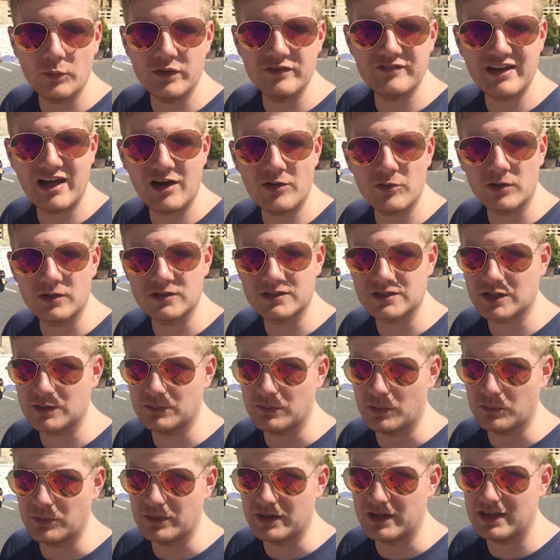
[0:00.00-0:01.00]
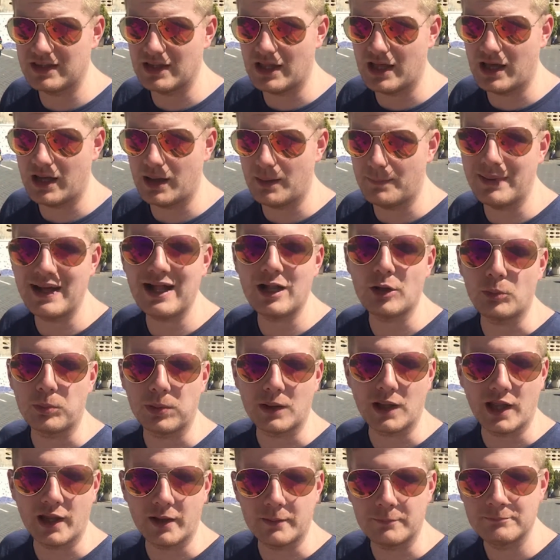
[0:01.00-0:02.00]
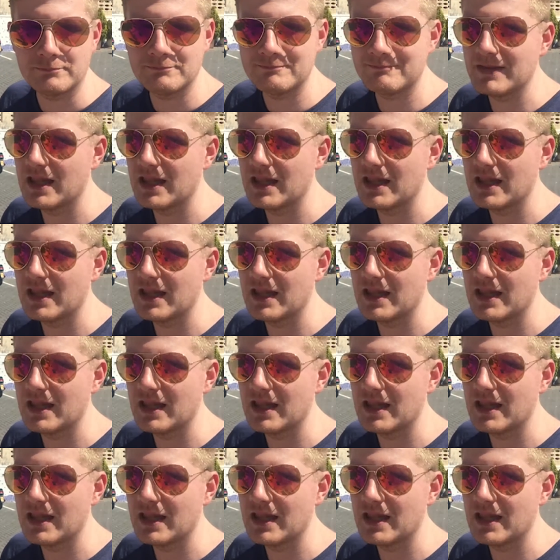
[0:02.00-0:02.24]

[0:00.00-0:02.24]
We've now got to come up with a battle plan.